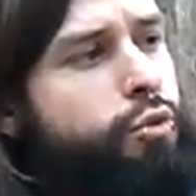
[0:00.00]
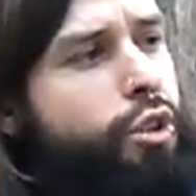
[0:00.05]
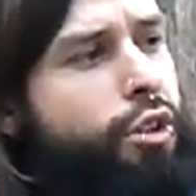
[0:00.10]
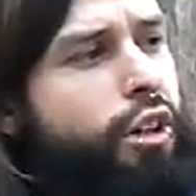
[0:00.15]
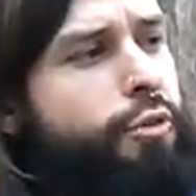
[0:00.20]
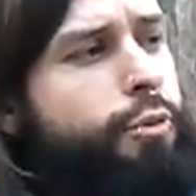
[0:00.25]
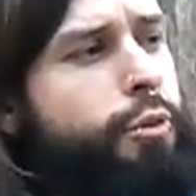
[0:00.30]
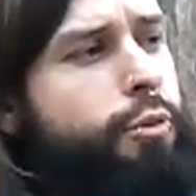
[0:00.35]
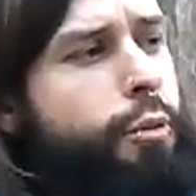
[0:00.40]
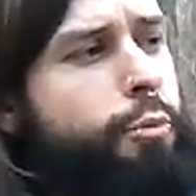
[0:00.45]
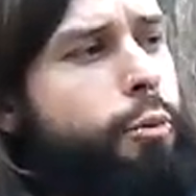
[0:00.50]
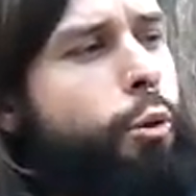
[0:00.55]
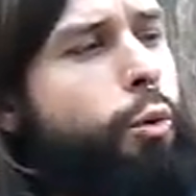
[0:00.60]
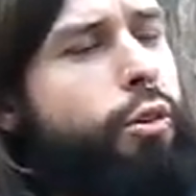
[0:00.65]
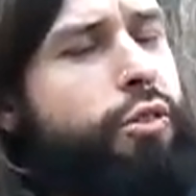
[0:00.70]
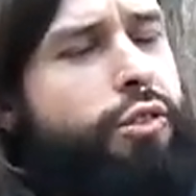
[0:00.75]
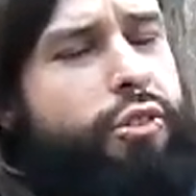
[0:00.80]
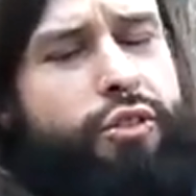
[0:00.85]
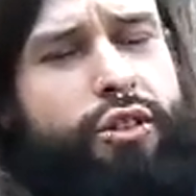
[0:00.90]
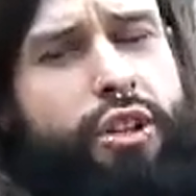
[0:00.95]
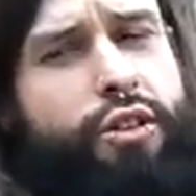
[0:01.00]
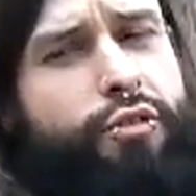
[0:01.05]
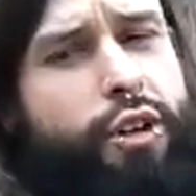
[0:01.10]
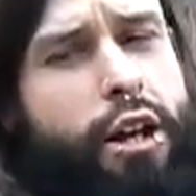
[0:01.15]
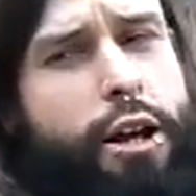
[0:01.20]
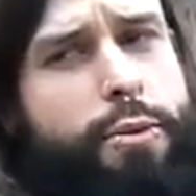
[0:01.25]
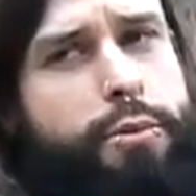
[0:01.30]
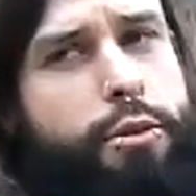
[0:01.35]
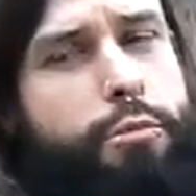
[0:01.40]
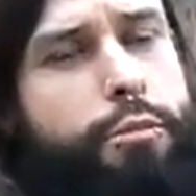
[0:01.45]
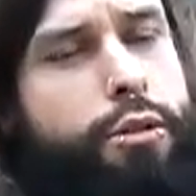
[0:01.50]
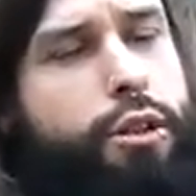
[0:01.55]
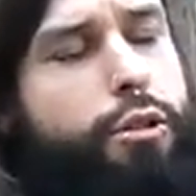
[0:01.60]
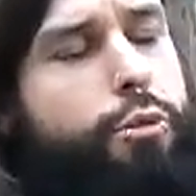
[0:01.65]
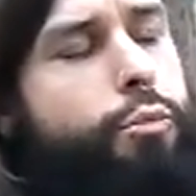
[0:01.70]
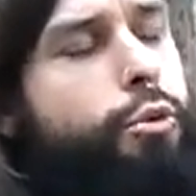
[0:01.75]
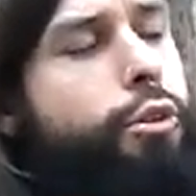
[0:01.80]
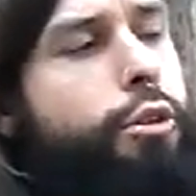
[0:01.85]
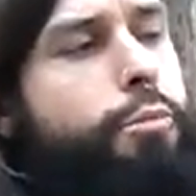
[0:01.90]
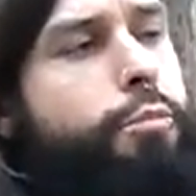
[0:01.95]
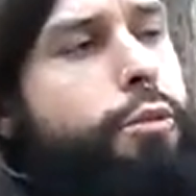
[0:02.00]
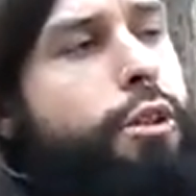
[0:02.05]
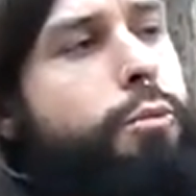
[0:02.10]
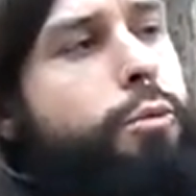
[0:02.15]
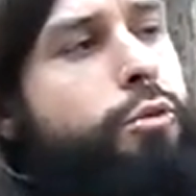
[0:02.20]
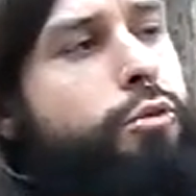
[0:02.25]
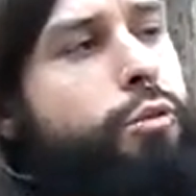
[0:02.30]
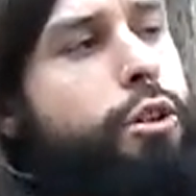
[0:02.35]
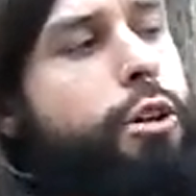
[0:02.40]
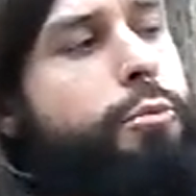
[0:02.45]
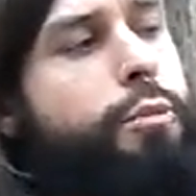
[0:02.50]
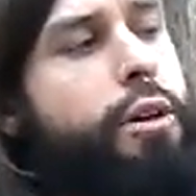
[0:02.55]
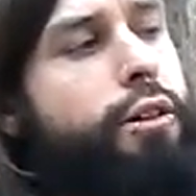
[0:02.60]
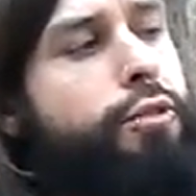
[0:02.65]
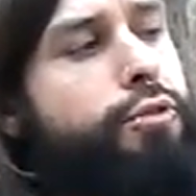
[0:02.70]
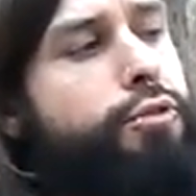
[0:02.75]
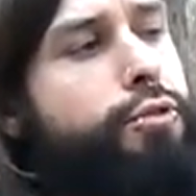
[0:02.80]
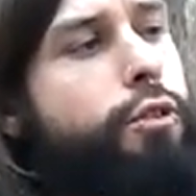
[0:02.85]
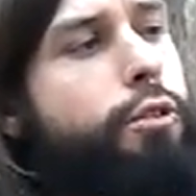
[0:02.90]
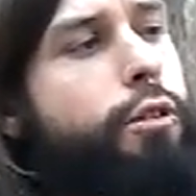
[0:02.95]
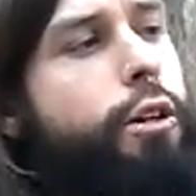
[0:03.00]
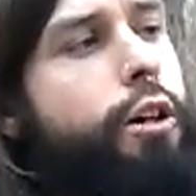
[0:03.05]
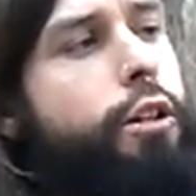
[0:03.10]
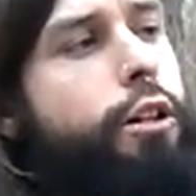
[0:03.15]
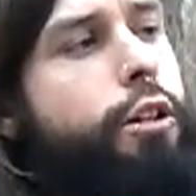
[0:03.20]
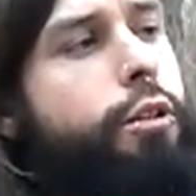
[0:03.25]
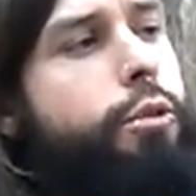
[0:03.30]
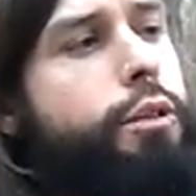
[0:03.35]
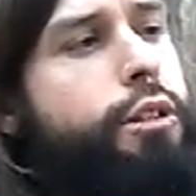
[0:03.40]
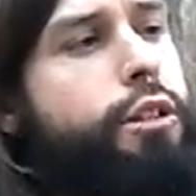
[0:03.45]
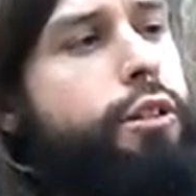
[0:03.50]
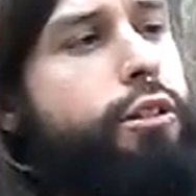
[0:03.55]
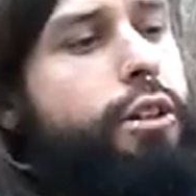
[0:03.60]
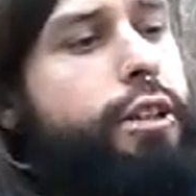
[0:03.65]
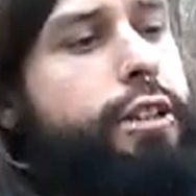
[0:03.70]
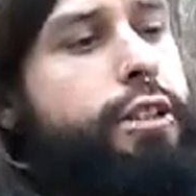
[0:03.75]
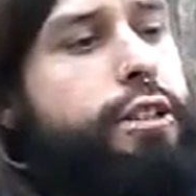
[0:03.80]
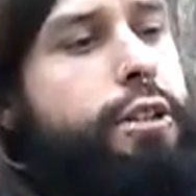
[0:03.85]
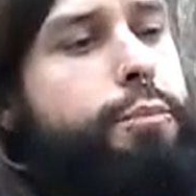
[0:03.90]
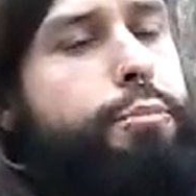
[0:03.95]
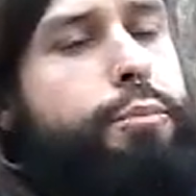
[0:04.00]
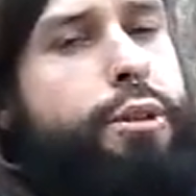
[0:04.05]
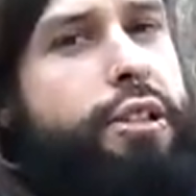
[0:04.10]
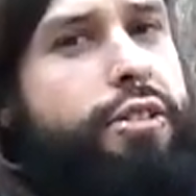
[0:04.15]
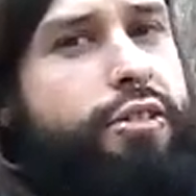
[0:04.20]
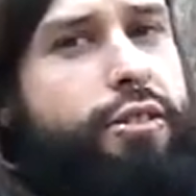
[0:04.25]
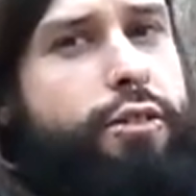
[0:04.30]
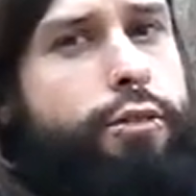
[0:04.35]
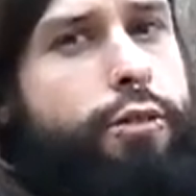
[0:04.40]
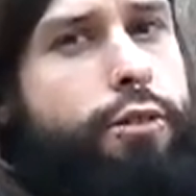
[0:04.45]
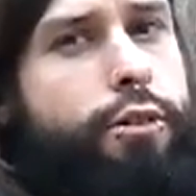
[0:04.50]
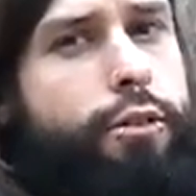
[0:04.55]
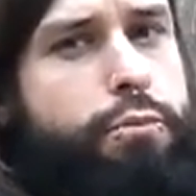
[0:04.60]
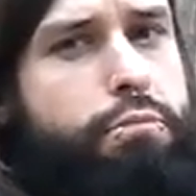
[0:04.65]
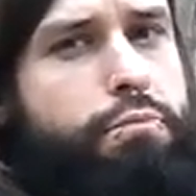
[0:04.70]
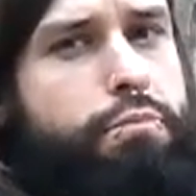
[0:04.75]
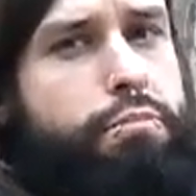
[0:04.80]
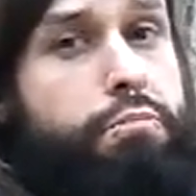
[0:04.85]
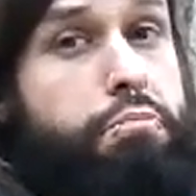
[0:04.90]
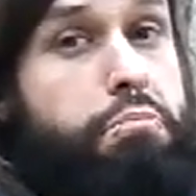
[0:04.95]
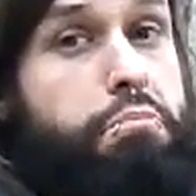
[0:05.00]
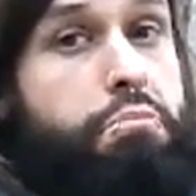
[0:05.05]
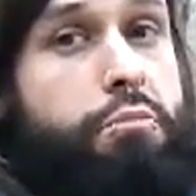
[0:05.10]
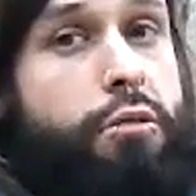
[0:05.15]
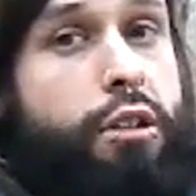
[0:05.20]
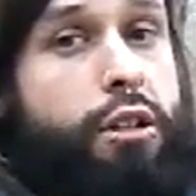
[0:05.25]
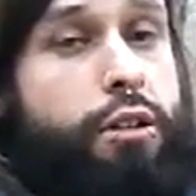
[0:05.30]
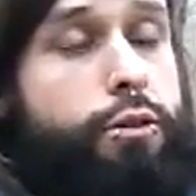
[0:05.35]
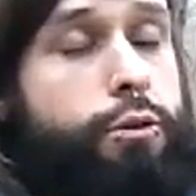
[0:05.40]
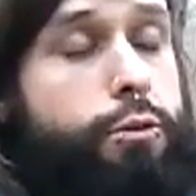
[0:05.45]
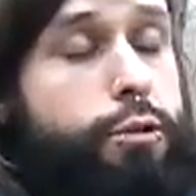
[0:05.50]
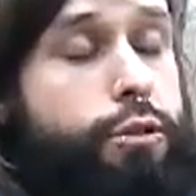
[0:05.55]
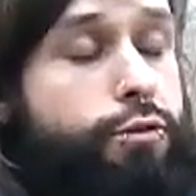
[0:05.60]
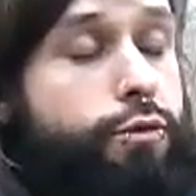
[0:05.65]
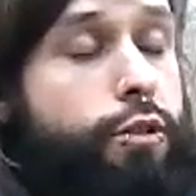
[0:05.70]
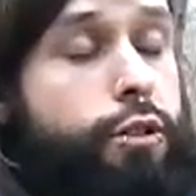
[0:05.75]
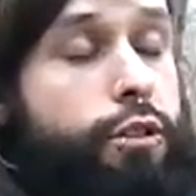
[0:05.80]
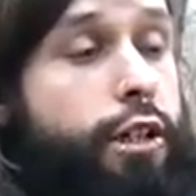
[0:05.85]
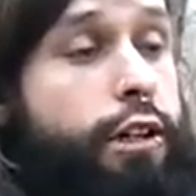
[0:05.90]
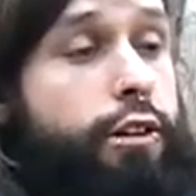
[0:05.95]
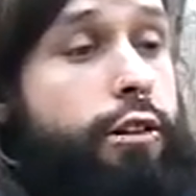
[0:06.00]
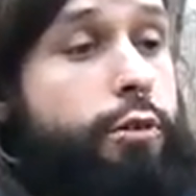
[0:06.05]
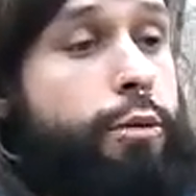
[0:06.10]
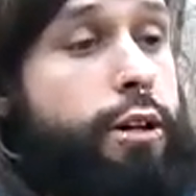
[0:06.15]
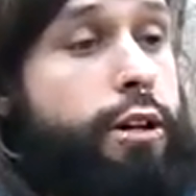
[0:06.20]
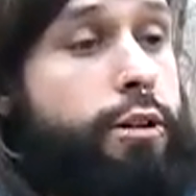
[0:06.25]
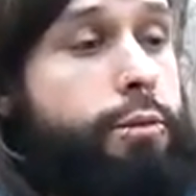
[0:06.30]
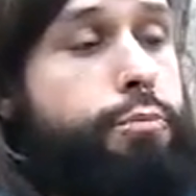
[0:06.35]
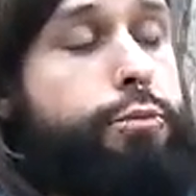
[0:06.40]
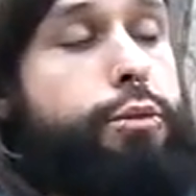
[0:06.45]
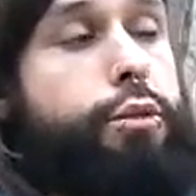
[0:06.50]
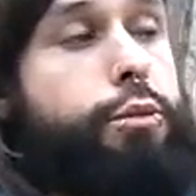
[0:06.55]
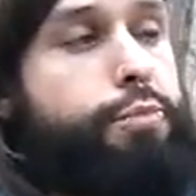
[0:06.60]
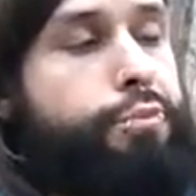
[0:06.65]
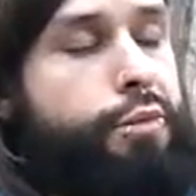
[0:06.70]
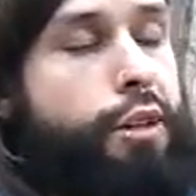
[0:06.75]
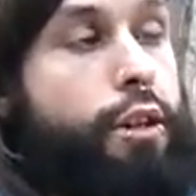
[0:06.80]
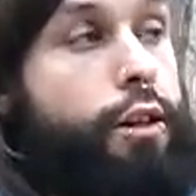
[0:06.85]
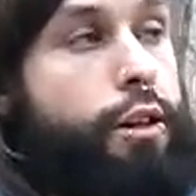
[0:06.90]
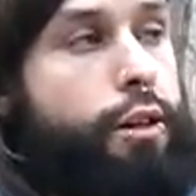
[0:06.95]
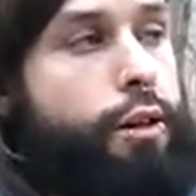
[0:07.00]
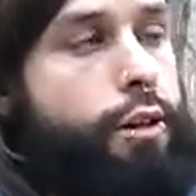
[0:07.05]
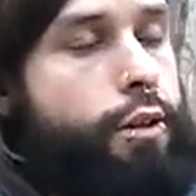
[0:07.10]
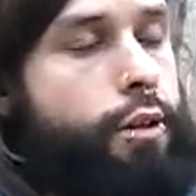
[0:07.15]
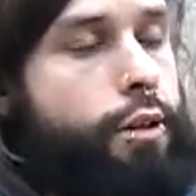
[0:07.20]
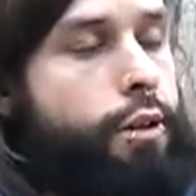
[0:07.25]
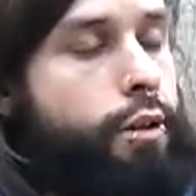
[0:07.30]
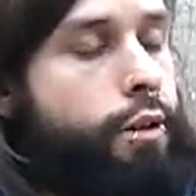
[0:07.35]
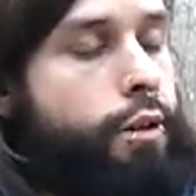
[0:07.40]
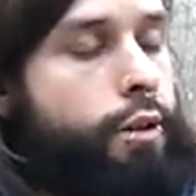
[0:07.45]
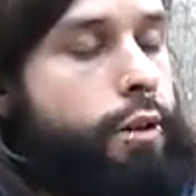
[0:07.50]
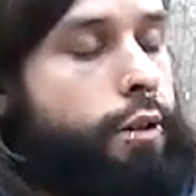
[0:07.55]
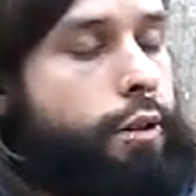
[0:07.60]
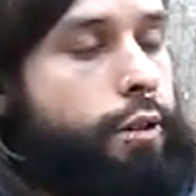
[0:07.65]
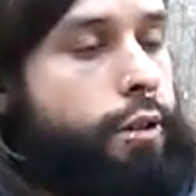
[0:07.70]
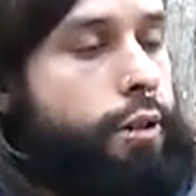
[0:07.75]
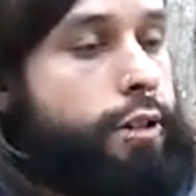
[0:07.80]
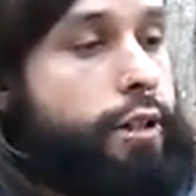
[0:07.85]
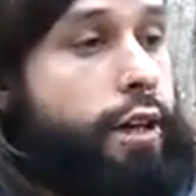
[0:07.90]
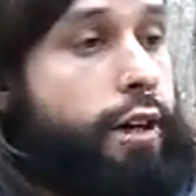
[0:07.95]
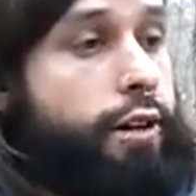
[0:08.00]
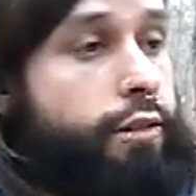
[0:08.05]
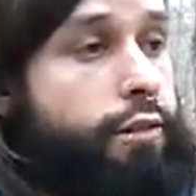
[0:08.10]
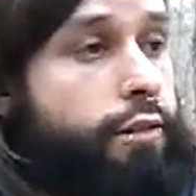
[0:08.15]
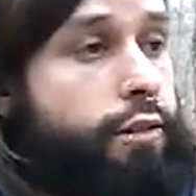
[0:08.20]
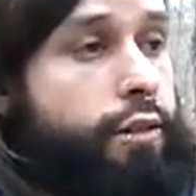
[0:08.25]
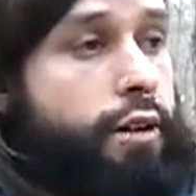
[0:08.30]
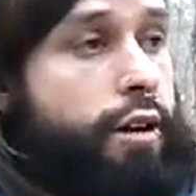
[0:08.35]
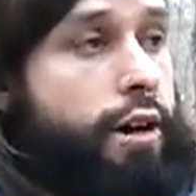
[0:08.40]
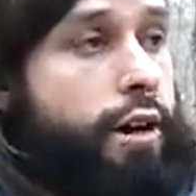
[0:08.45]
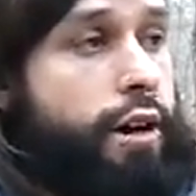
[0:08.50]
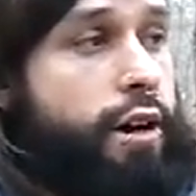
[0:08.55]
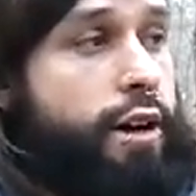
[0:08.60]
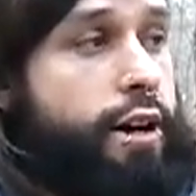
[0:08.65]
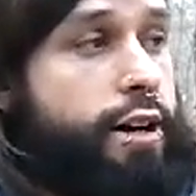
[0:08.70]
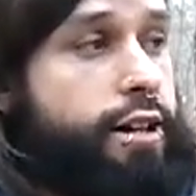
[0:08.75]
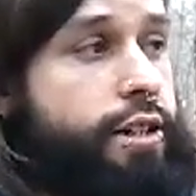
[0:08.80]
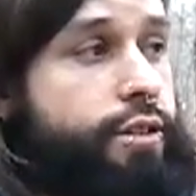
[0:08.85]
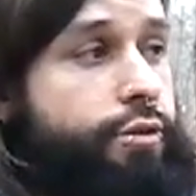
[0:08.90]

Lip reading: there have been reports, it's never happened to me, where the BBs will come out in full auto and they're like in pieces. I don't know what the fuck that's about, but again, I